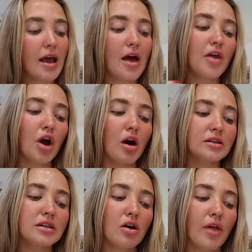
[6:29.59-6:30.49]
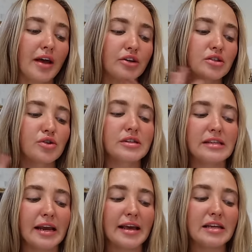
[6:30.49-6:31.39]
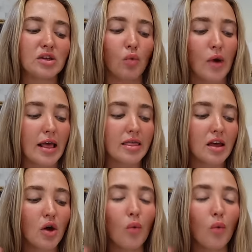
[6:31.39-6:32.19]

and then also like Crostini's with